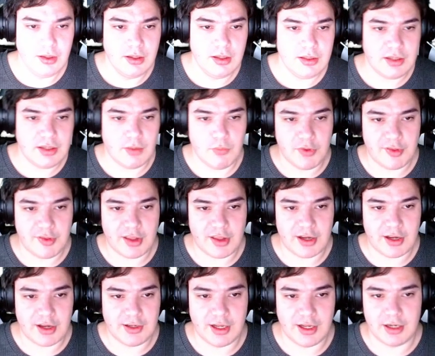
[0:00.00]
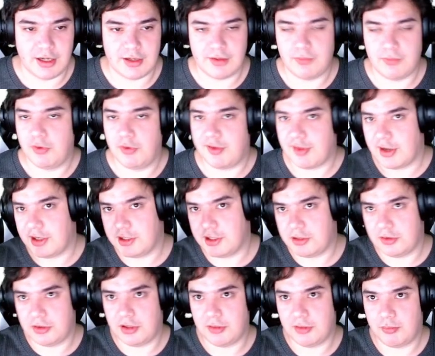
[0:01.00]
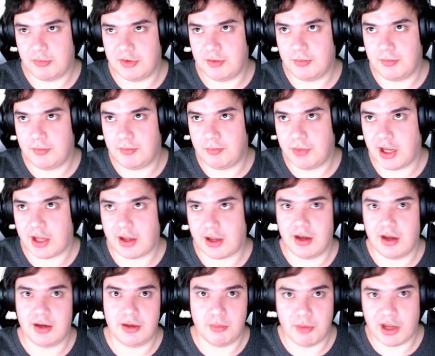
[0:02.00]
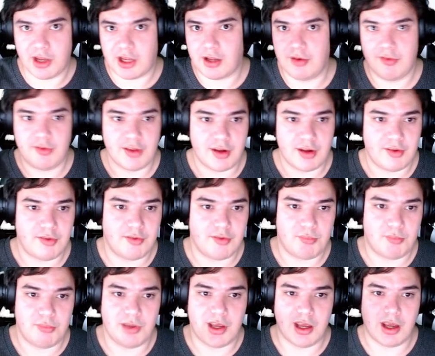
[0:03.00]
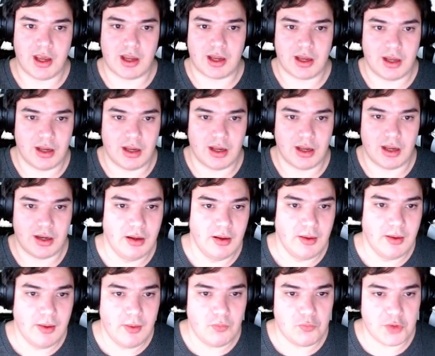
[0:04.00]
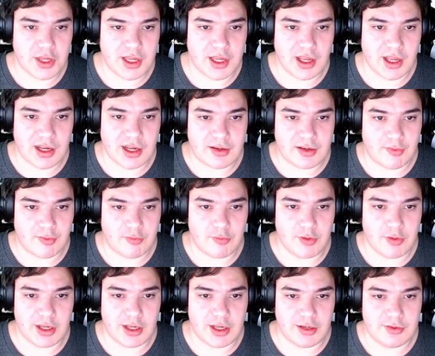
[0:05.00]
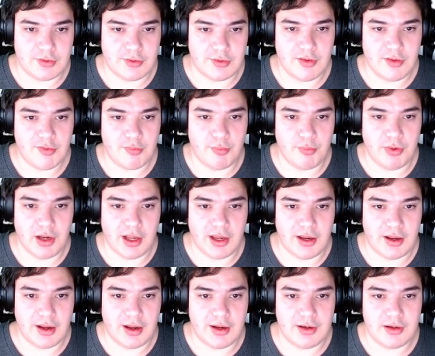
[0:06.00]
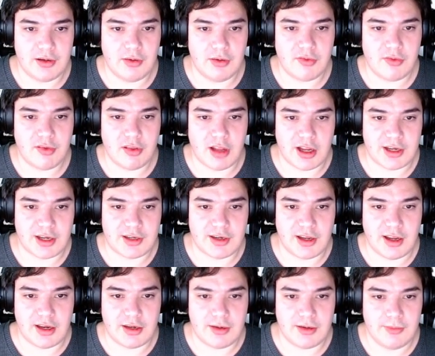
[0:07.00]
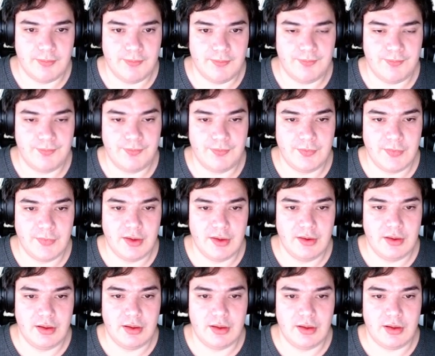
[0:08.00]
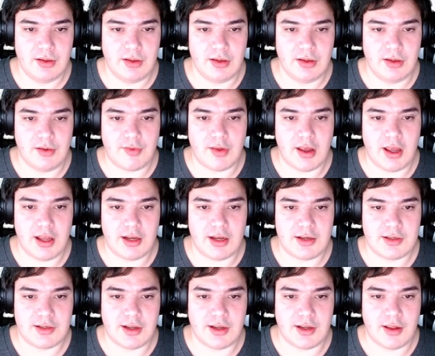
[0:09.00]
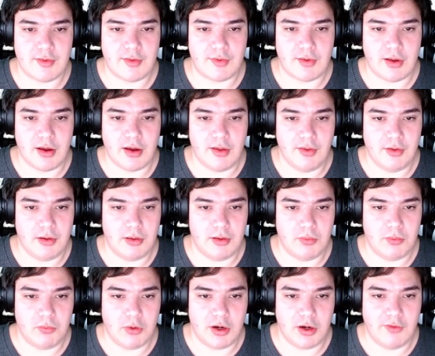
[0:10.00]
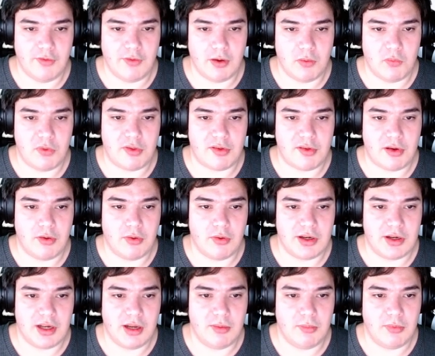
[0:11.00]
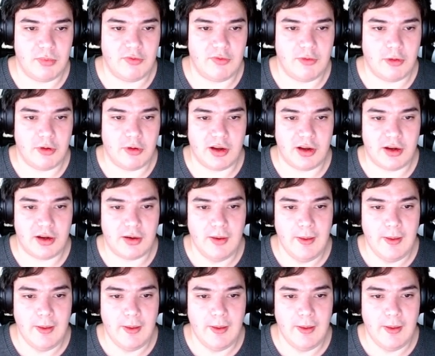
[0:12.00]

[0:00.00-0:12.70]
Then we send it to the backend. The backend sends it back, and we get the string to display, and it looks like that. It's add test other whatever with our name before that.